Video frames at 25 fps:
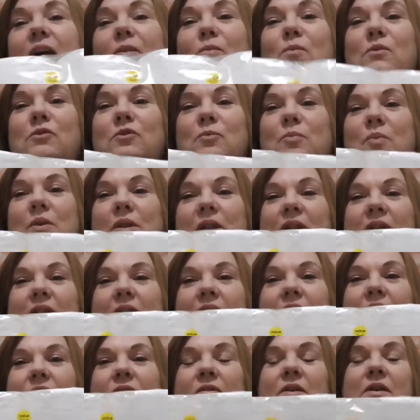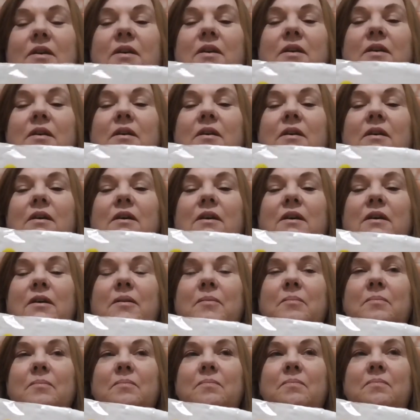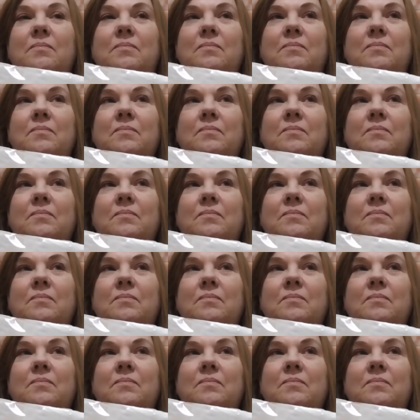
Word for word: And would you believe, um,